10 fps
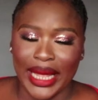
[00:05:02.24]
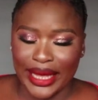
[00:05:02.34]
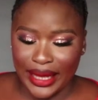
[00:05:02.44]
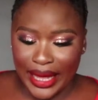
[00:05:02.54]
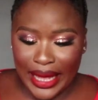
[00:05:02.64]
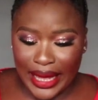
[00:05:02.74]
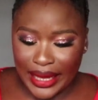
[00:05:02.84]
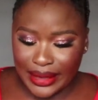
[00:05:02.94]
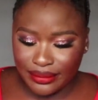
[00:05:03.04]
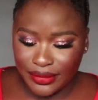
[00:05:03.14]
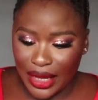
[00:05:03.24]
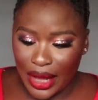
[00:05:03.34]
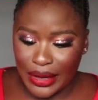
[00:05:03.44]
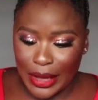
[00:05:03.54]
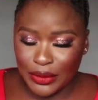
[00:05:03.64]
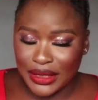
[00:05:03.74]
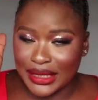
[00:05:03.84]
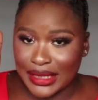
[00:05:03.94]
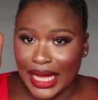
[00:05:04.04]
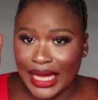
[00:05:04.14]
like a, how do I
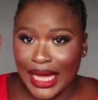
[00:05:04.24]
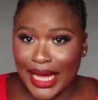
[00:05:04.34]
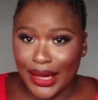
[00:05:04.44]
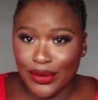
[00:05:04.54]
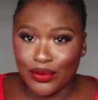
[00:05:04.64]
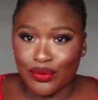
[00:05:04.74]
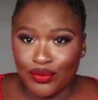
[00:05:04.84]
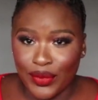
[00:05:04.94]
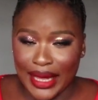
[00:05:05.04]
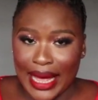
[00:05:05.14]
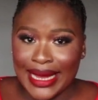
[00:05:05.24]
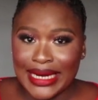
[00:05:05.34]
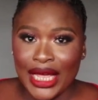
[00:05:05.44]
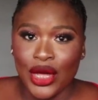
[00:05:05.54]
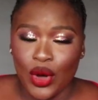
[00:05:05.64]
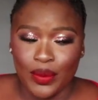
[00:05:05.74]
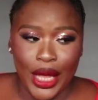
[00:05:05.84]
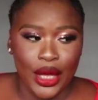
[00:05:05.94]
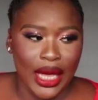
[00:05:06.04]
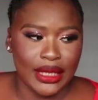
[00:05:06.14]
put it, like a an income
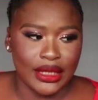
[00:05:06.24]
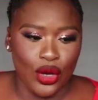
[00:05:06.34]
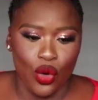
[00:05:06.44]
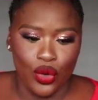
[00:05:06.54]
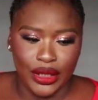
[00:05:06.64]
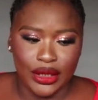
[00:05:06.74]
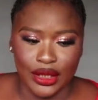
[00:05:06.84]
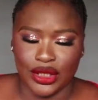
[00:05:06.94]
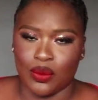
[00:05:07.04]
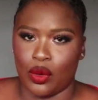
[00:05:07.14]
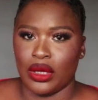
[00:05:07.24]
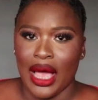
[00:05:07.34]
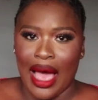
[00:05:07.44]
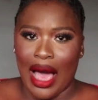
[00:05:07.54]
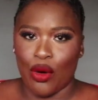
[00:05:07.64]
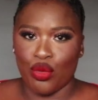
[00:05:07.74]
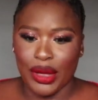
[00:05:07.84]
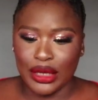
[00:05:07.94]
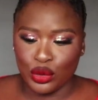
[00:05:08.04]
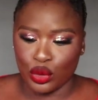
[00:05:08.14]
that you can say, oh, in this month I will
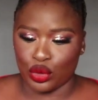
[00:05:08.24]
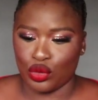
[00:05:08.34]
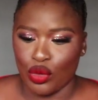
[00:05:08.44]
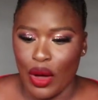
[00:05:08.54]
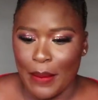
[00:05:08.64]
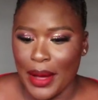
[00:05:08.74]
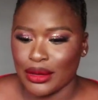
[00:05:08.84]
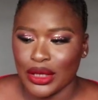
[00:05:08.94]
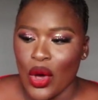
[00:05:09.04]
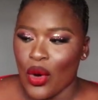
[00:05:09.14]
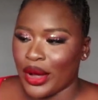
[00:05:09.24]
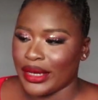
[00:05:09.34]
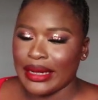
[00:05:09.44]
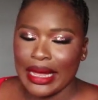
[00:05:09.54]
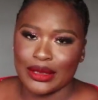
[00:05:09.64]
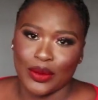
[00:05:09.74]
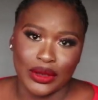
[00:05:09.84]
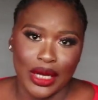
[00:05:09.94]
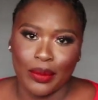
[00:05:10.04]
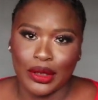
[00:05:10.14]
make so so so amount, or in that
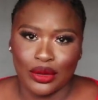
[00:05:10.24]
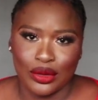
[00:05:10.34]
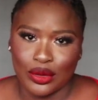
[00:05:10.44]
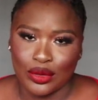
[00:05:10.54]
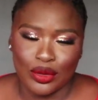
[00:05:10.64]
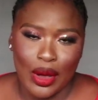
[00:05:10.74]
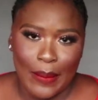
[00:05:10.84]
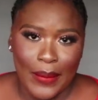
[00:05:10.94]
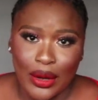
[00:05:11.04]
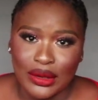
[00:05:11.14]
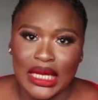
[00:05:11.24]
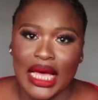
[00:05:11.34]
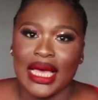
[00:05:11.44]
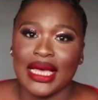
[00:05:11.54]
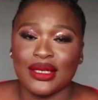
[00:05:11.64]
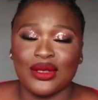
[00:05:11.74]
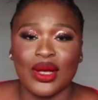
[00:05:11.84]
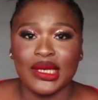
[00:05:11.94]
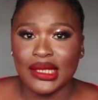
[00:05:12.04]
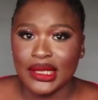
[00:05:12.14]
month I'll make so so so amount. It's
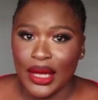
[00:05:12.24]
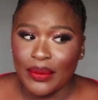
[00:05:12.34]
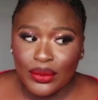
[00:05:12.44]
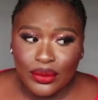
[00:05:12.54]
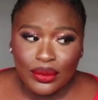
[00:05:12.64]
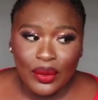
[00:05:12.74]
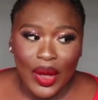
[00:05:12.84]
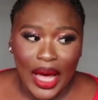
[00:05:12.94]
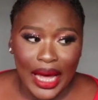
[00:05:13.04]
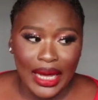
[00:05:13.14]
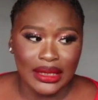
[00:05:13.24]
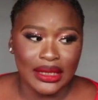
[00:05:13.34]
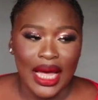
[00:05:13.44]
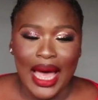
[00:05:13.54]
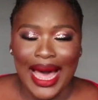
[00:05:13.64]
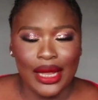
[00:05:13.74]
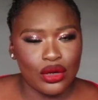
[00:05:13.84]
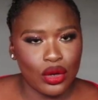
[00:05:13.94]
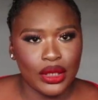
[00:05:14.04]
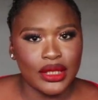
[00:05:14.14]
not stable. And I
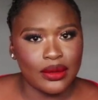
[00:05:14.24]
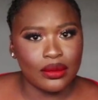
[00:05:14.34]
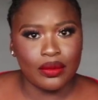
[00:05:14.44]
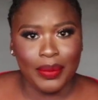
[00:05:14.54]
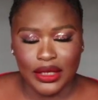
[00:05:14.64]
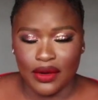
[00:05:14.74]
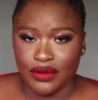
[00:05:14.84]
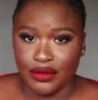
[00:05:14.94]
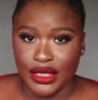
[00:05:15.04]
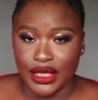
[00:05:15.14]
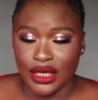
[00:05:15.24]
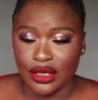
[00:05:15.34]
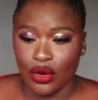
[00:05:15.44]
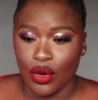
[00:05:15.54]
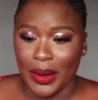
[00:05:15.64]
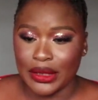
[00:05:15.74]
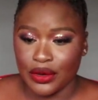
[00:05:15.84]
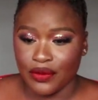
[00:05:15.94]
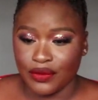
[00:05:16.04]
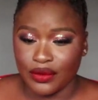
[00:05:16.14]
know it's part of the reason, or
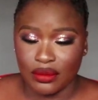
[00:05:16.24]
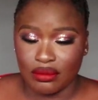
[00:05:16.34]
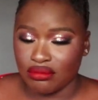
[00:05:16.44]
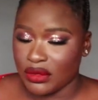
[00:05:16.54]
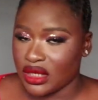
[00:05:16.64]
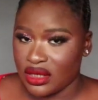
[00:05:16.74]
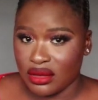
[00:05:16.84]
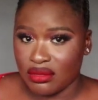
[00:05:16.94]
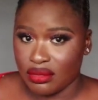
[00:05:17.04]
part of this,